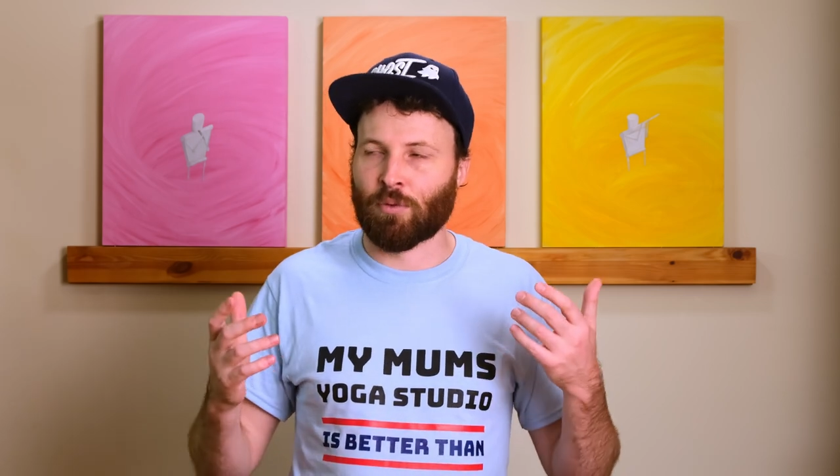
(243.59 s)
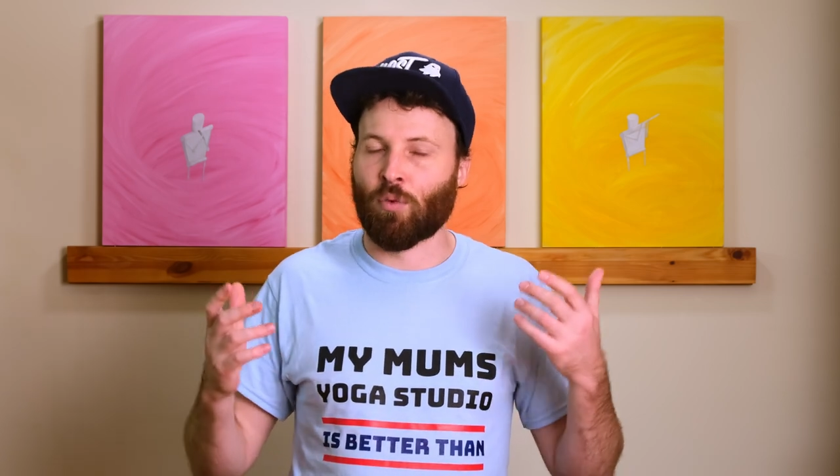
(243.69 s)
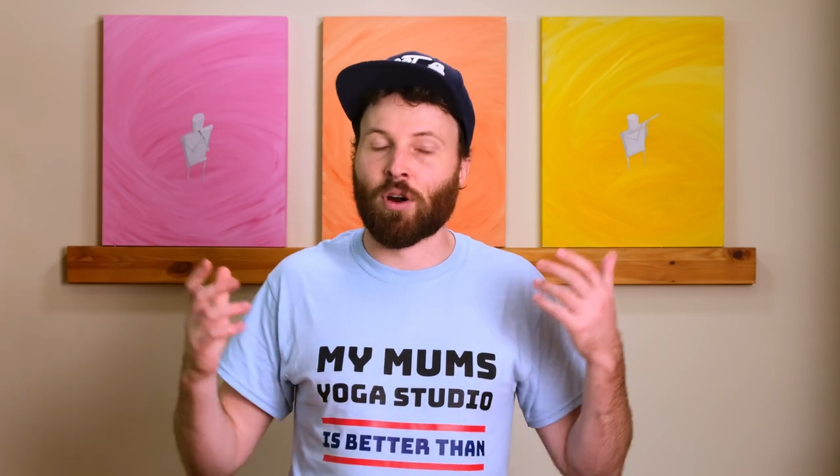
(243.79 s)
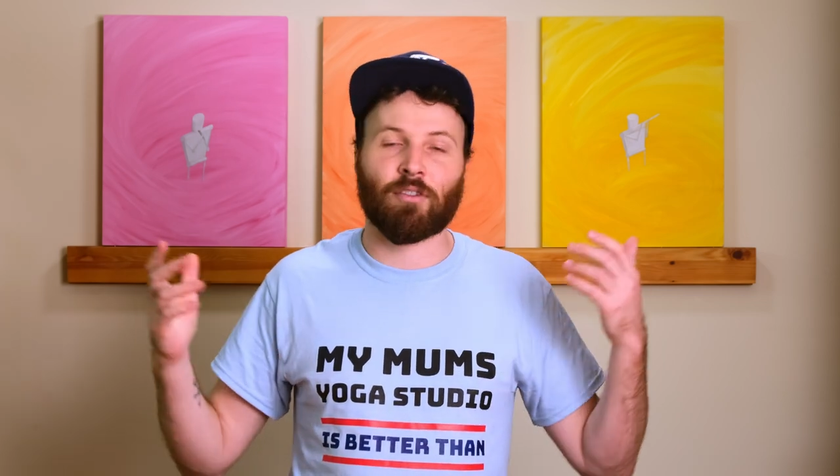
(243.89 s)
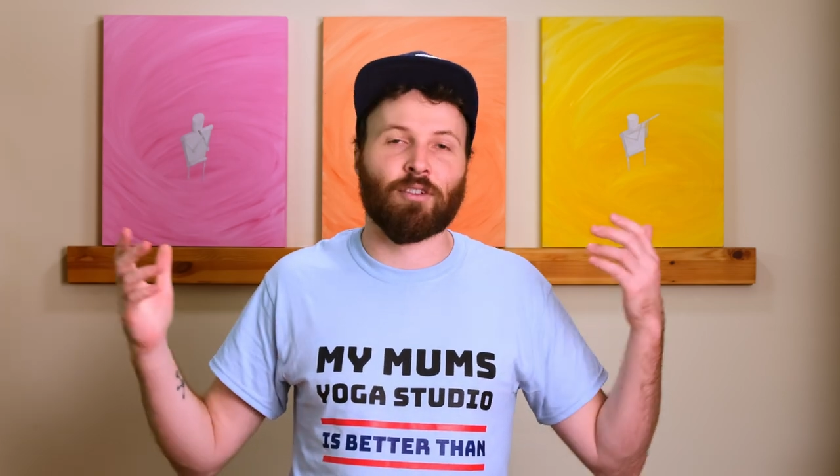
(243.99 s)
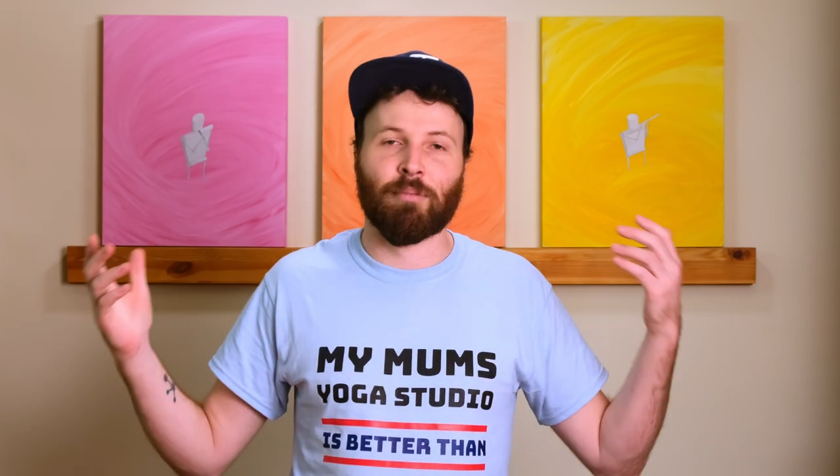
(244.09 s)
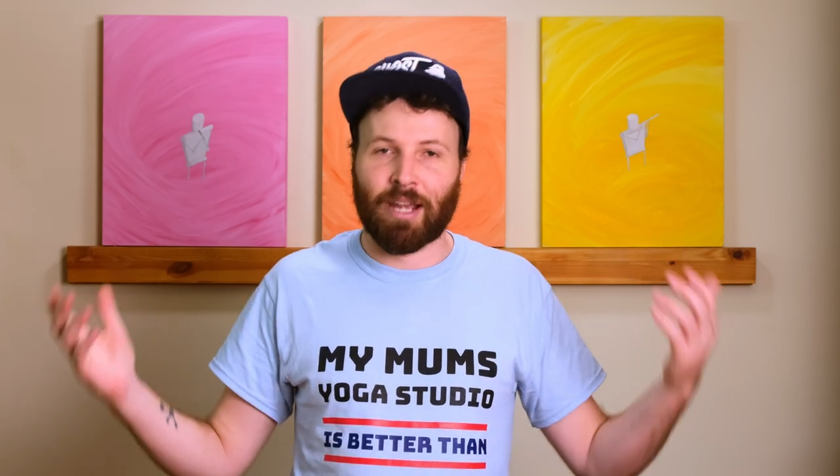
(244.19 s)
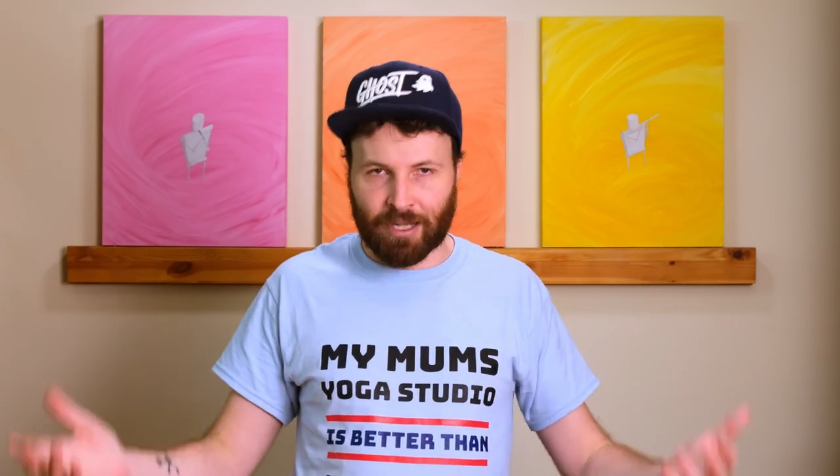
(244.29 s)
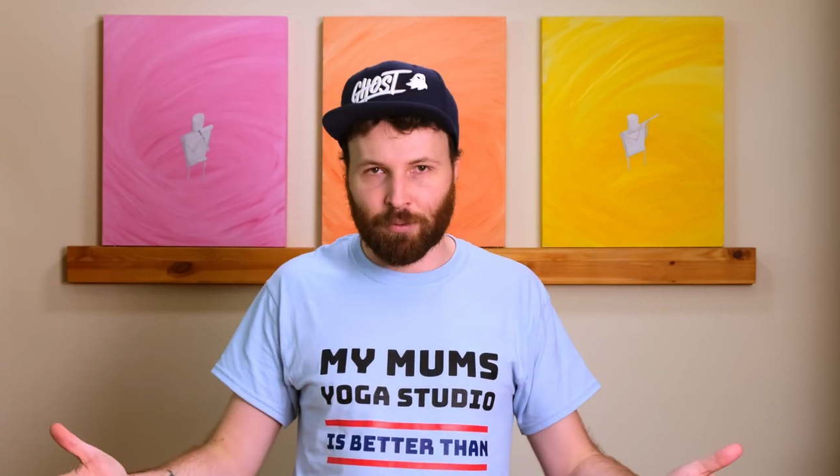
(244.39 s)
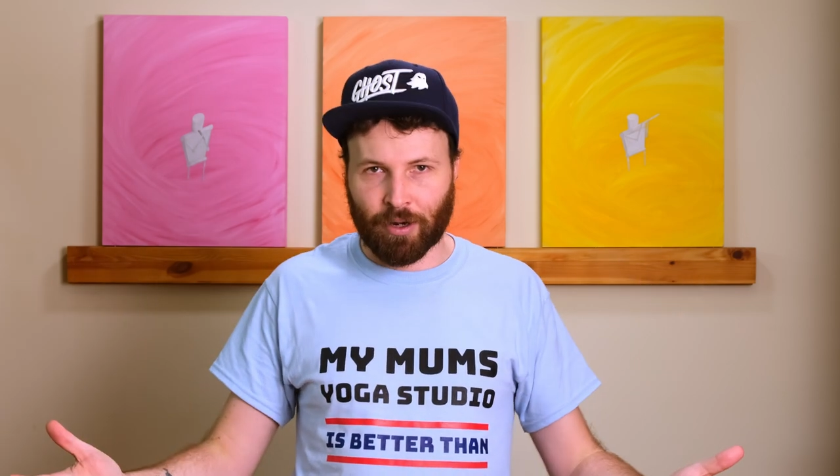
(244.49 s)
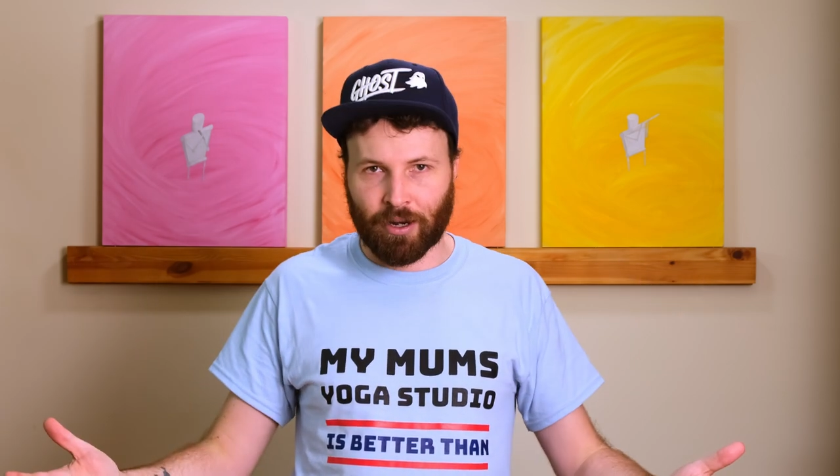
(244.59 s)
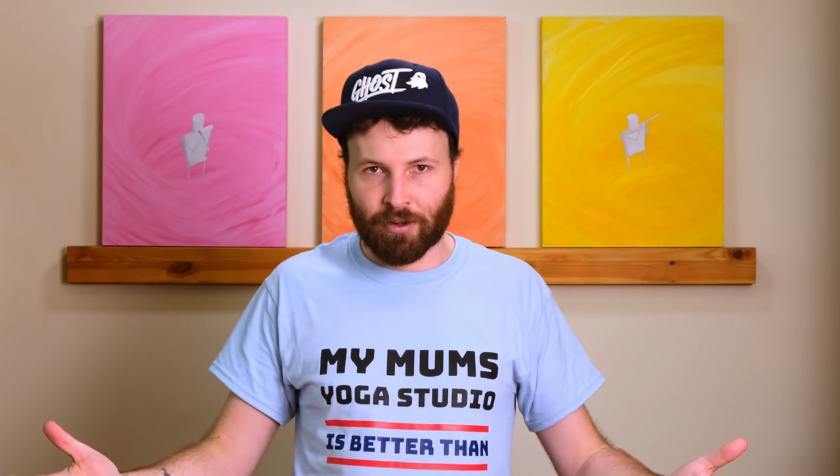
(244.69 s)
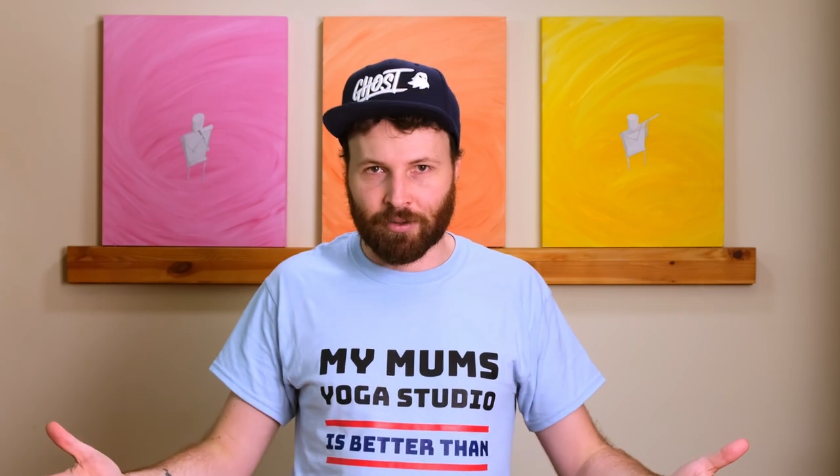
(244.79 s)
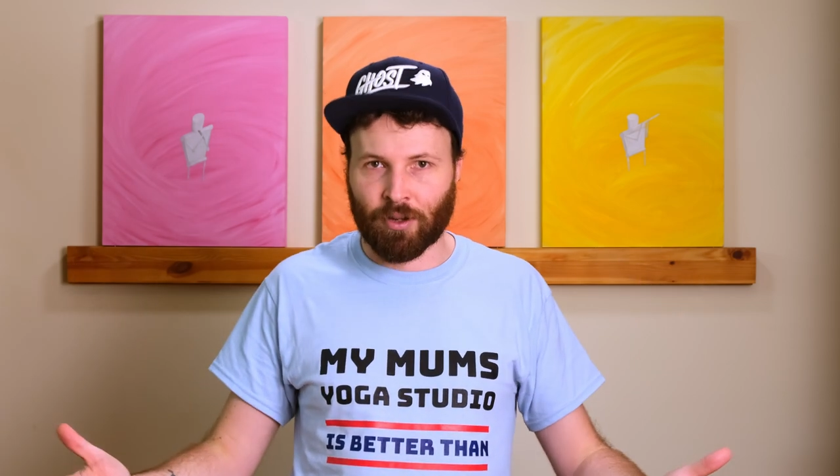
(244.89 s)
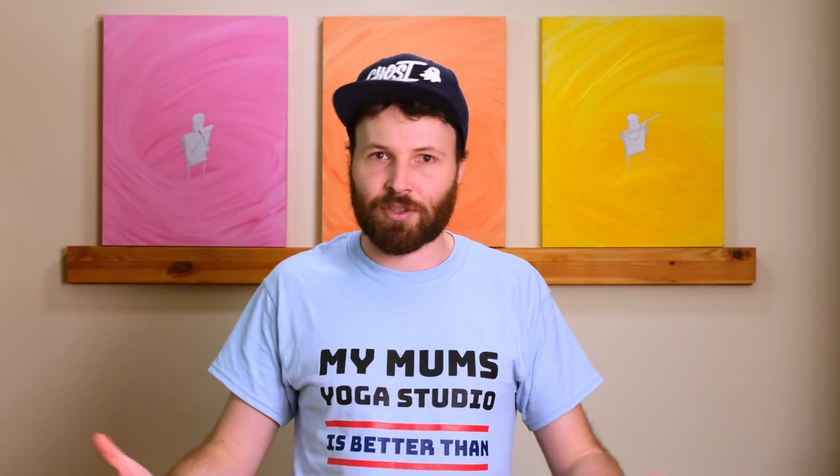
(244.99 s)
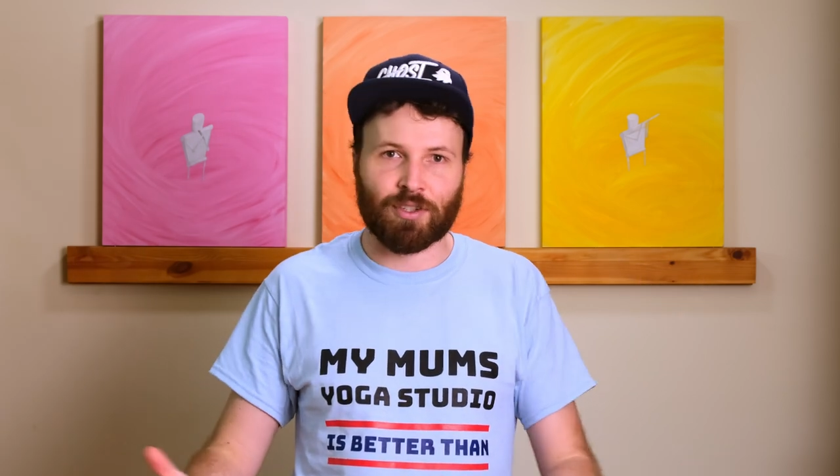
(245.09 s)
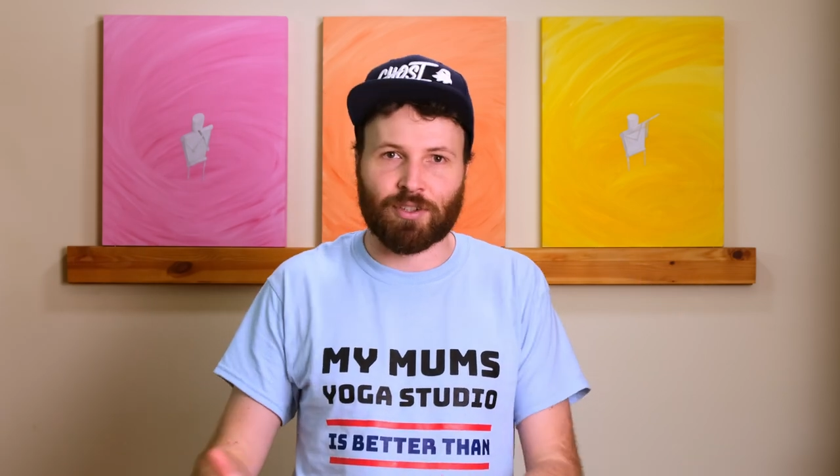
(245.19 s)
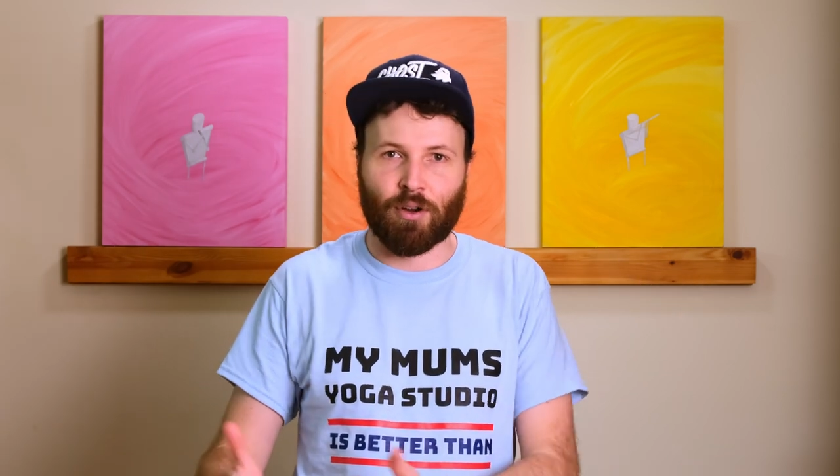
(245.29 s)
work from anywhere, not just